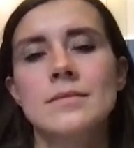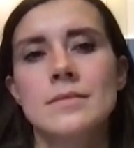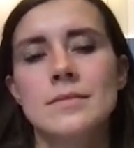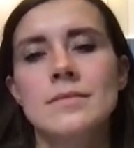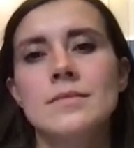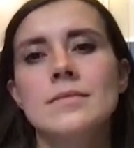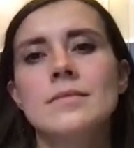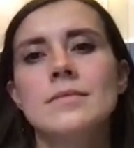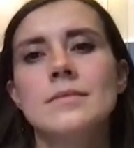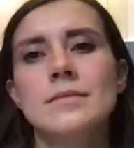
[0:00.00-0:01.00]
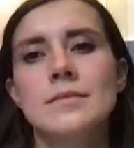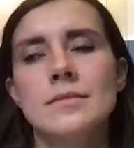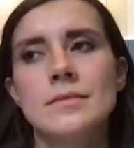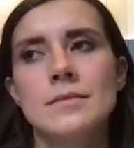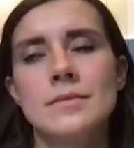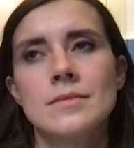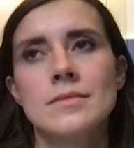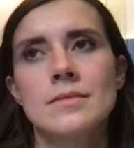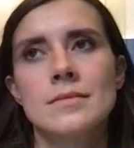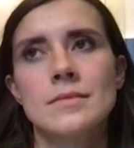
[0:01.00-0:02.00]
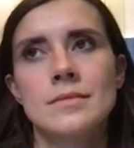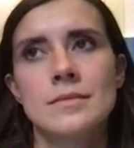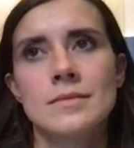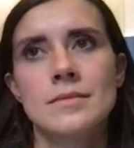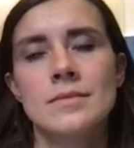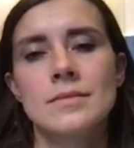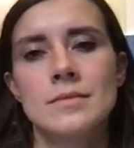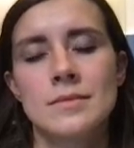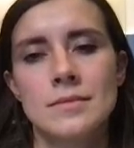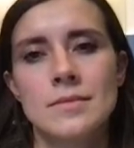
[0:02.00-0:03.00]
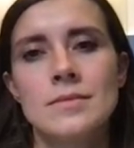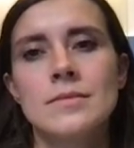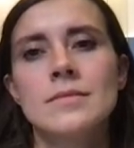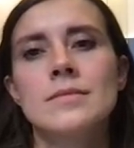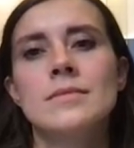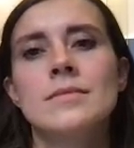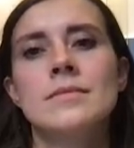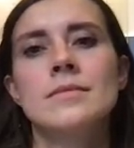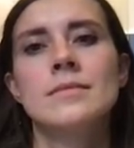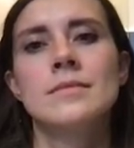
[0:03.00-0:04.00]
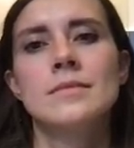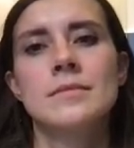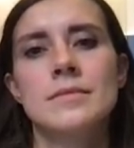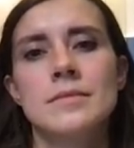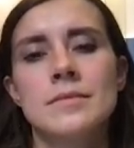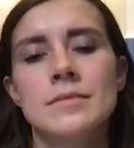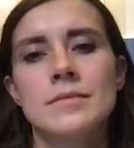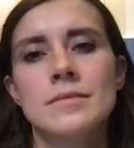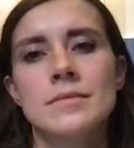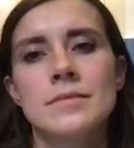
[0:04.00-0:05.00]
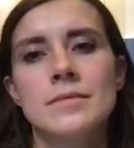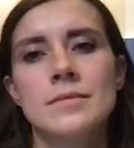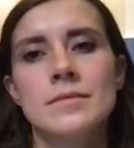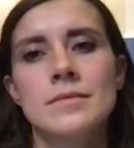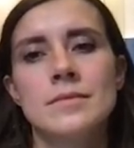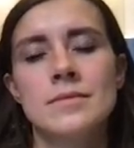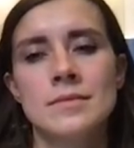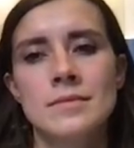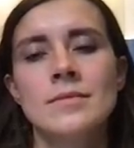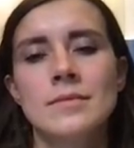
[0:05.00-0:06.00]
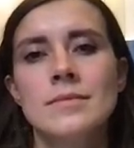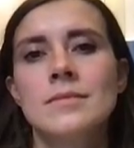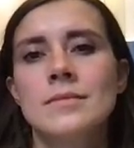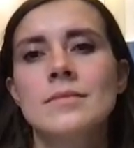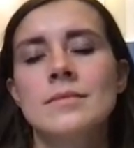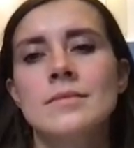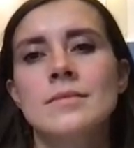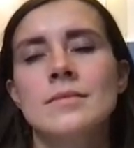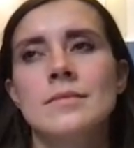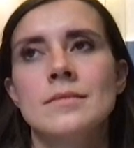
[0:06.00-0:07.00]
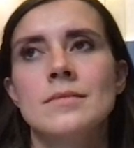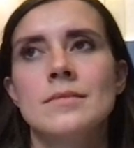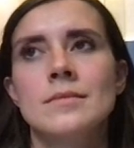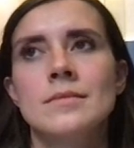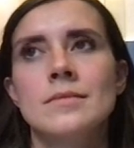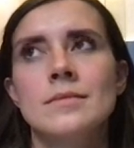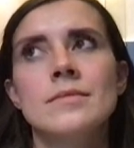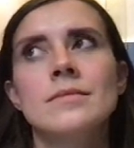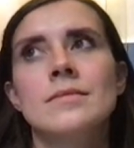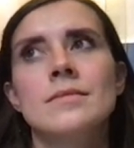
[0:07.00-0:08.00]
(silent)